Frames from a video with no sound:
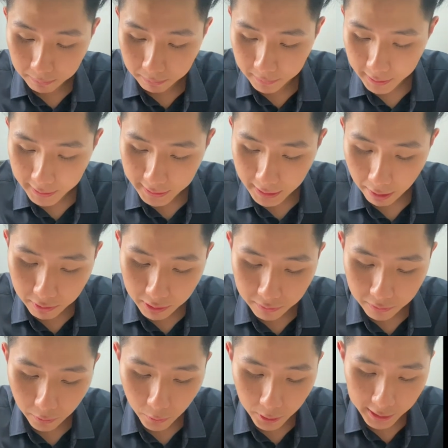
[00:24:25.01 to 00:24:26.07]

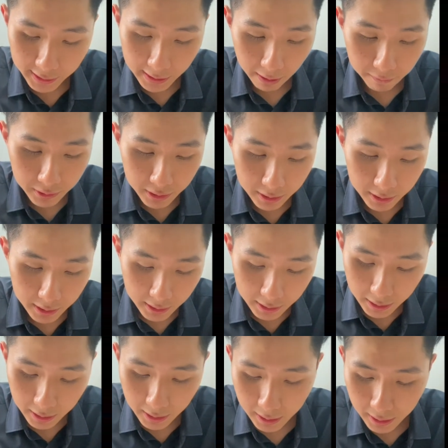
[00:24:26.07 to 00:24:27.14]
747
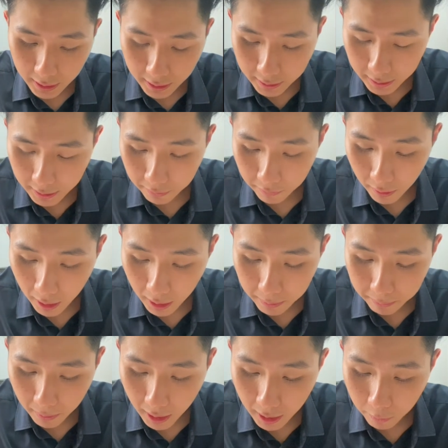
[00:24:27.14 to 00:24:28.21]
divide
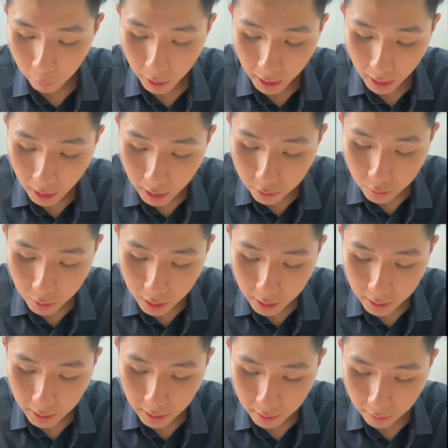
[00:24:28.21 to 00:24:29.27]
by 100.
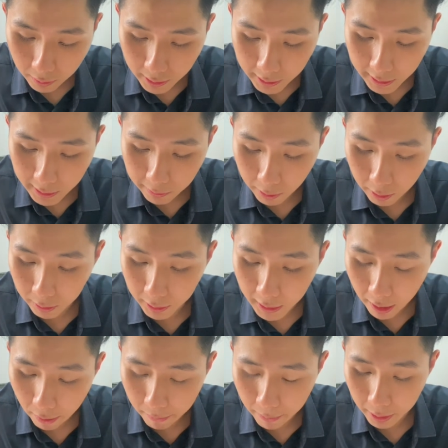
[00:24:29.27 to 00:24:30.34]
Since we only
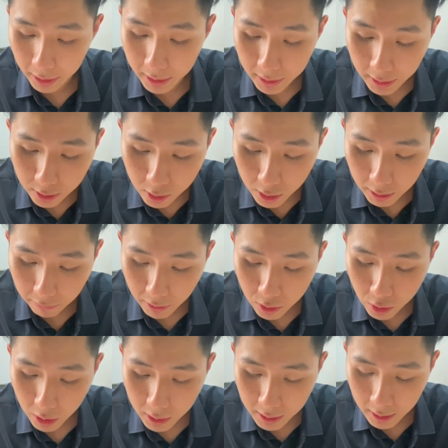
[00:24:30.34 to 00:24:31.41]
care about integer
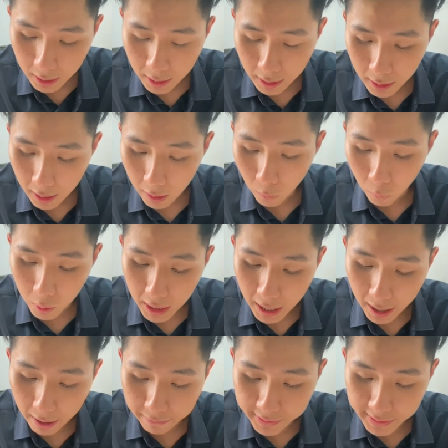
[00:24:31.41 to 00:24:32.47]
division, we
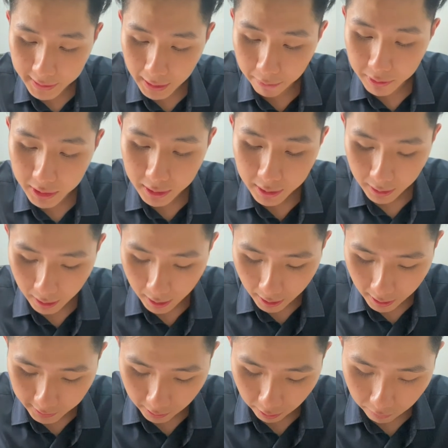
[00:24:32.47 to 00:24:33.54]
have 7
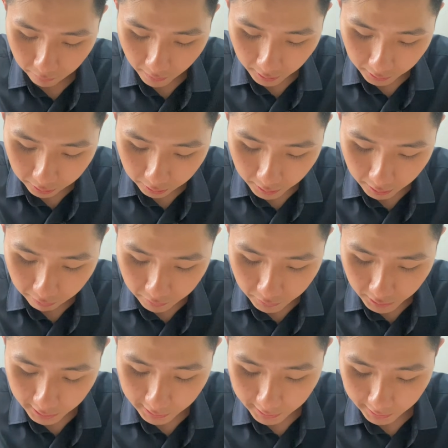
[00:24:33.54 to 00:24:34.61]
as our value in the
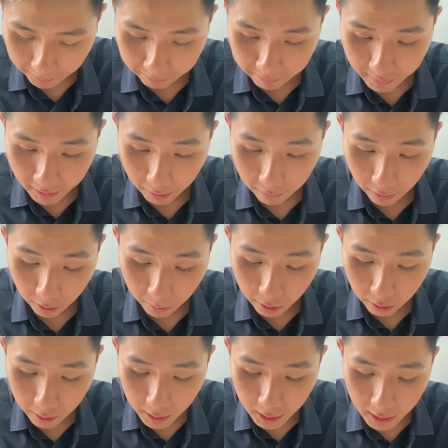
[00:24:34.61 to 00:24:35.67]
first
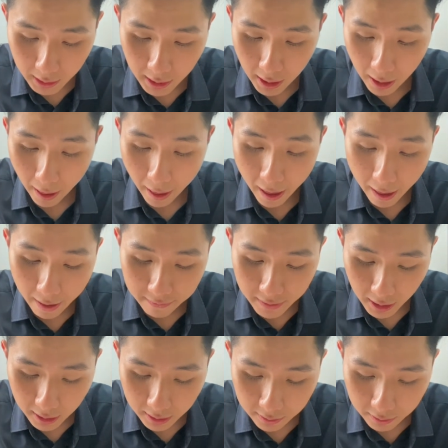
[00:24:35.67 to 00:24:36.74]
variable. And
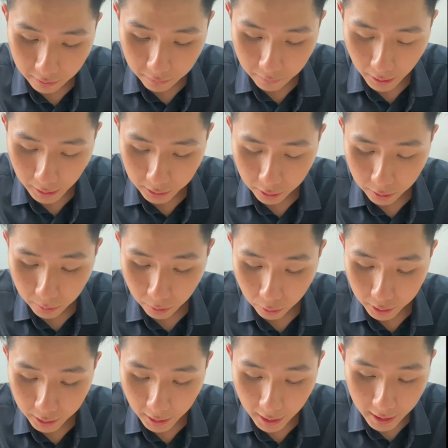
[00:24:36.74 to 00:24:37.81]
then value
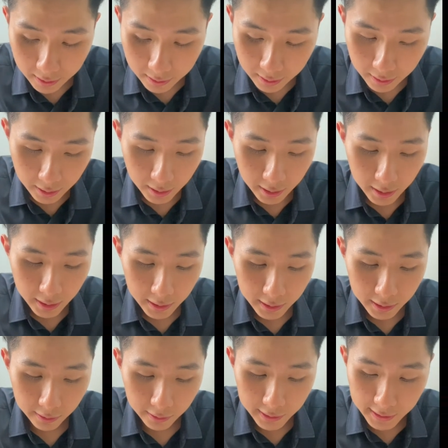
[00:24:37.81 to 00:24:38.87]
mode 10.
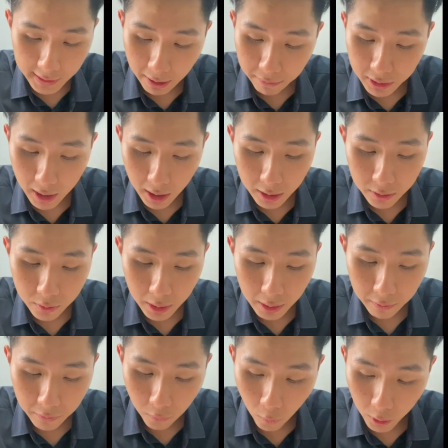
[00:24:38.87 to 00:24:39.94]
So
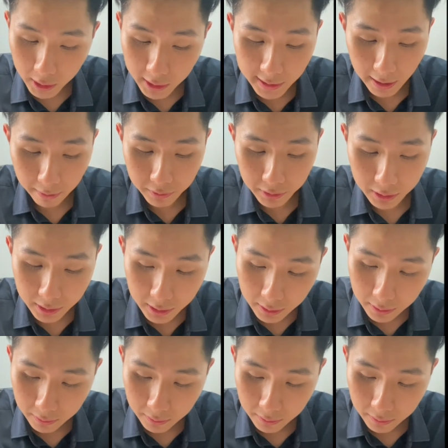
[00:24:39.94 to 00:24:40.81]
747.